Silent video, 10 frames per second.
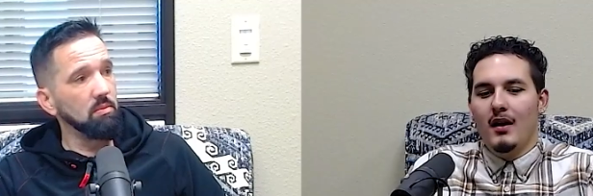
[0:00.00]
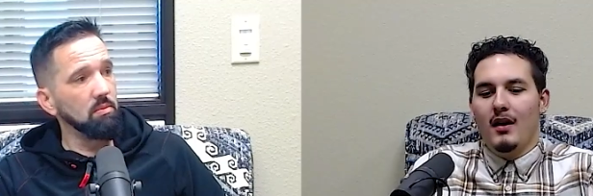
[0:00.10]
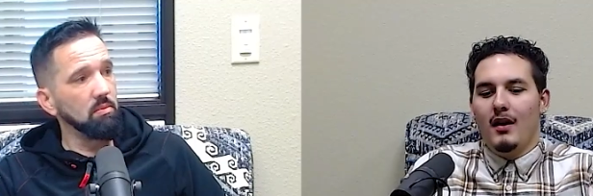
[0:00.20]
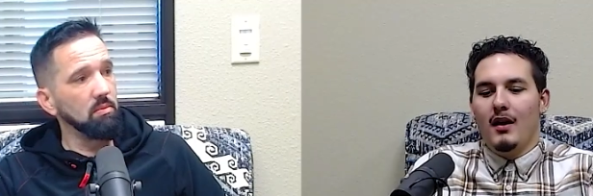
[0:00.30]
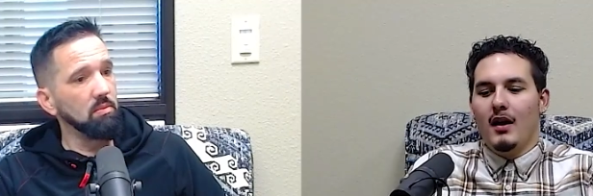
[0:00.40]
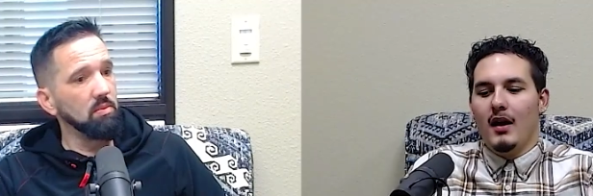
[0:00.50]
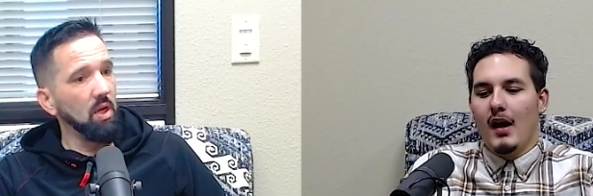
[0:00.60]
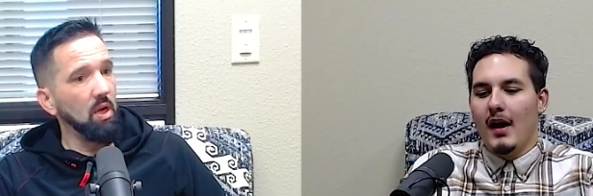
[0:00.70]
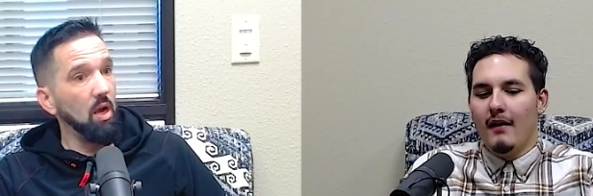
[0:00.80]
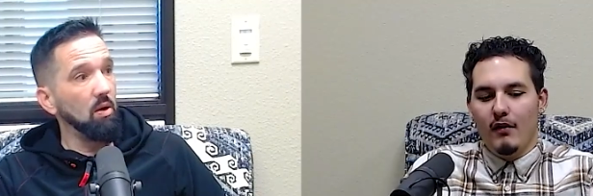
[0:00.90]
Speaker 1: And I
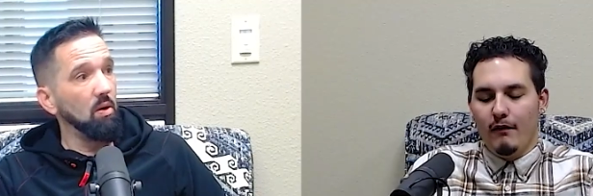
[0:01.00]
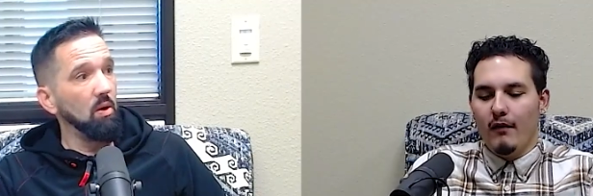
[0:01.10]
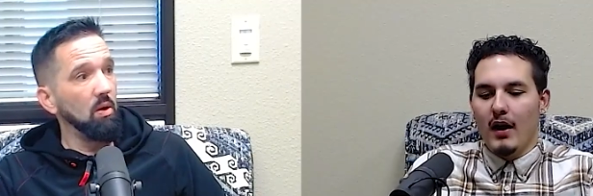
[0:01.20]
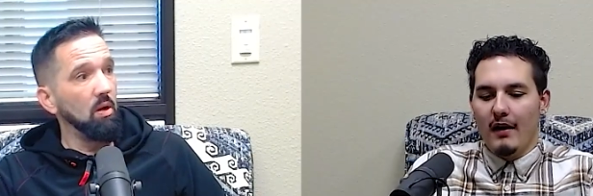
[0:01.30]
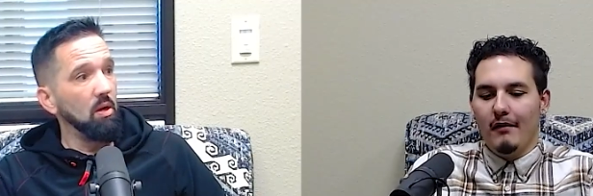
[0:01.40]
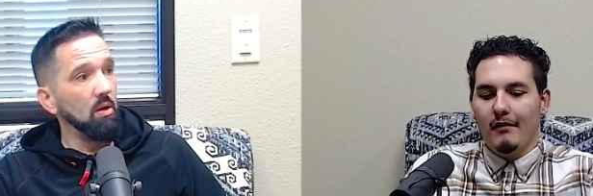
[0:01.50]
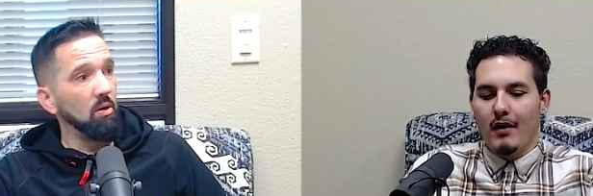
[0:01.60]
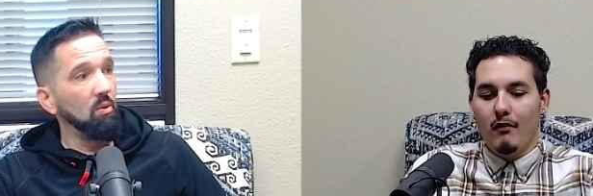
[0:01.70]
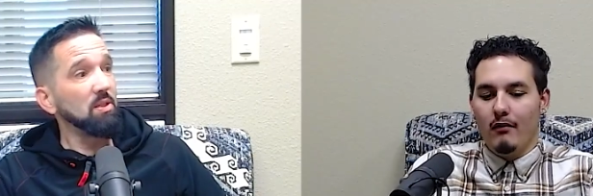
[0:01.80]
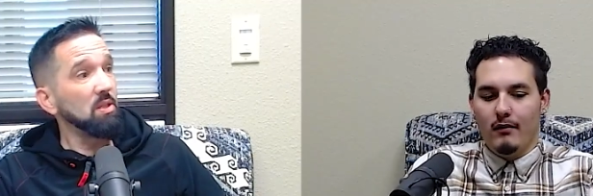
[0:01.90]
have a I have a
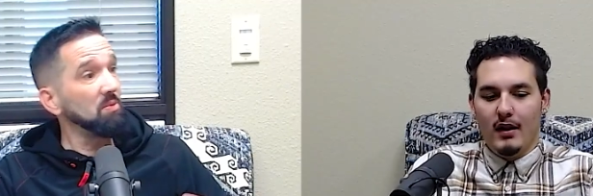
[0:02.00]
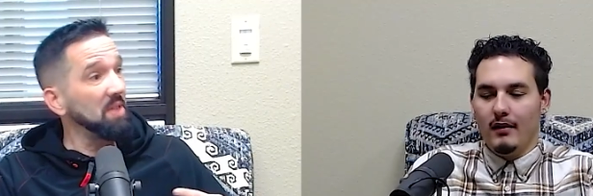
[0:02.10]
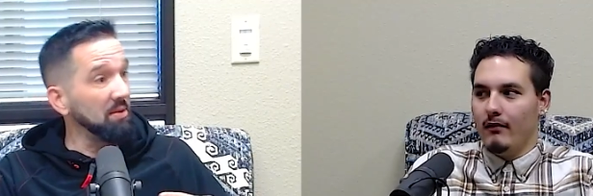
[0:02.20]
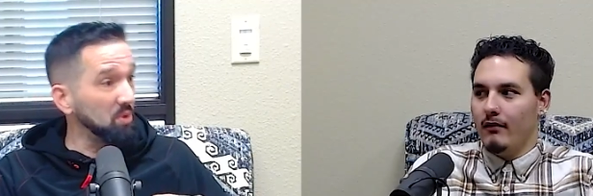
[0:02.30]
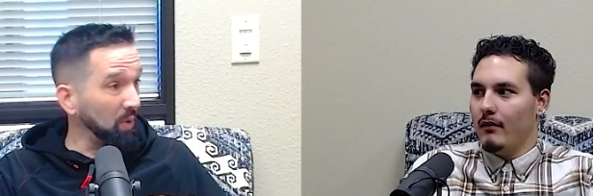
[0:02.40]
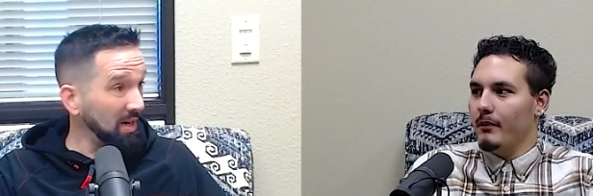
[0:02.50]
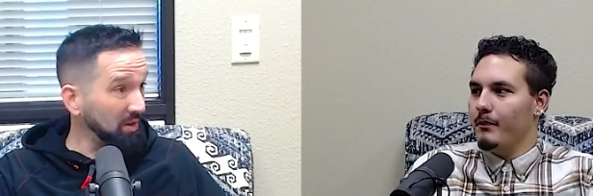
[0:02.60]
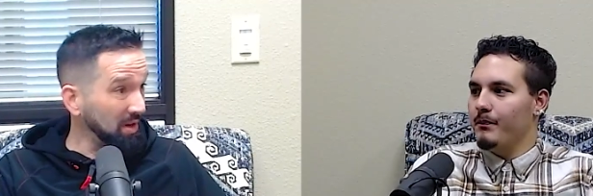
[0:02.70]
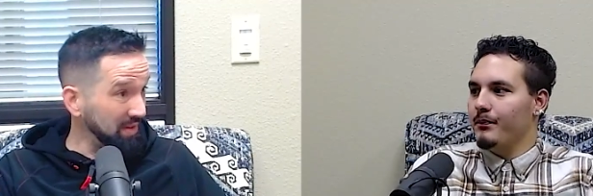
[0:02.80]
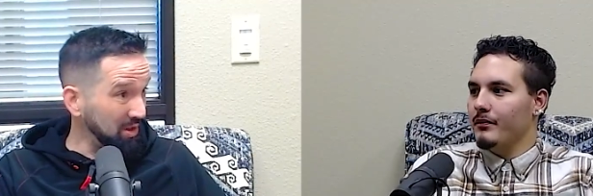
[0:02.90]
friend. Well, who, sometimes
Speaker 2: we
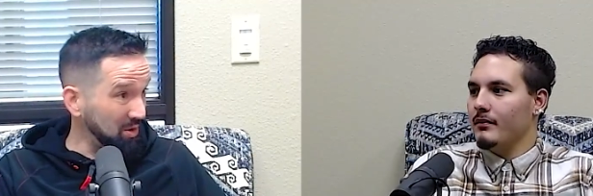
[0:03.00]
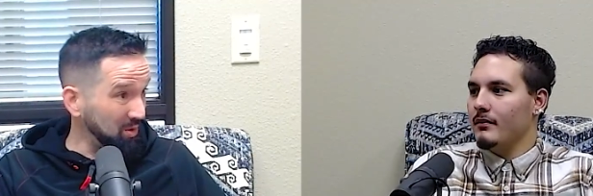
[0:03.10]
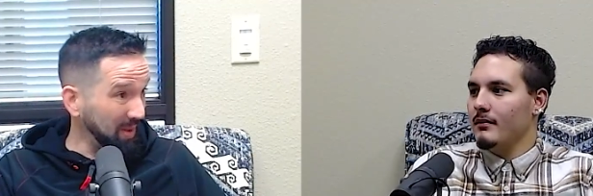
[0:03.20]
don't even know what